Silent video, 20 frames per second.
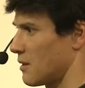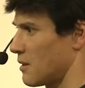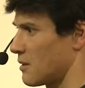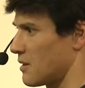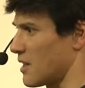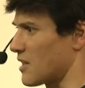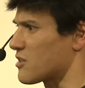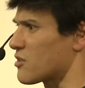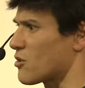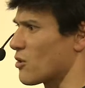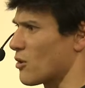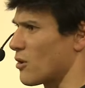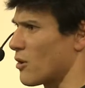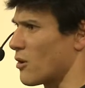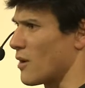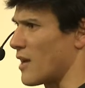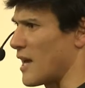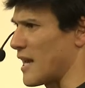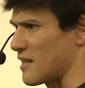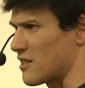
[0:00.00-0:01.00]
That's
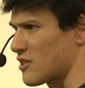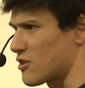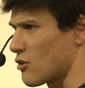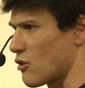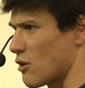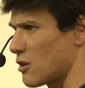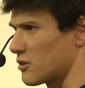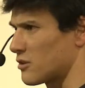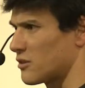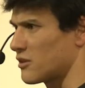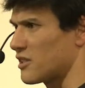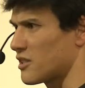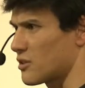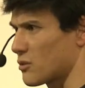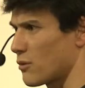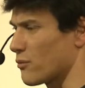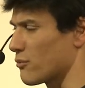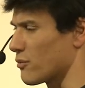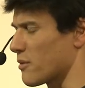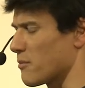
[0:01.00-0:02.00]
the Head Start
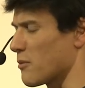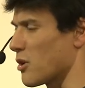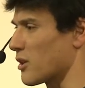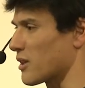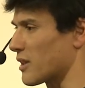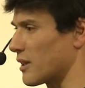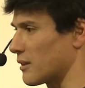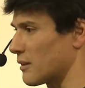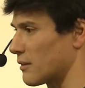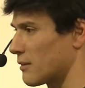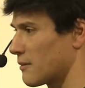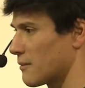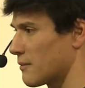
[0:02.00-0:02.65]
discovery market.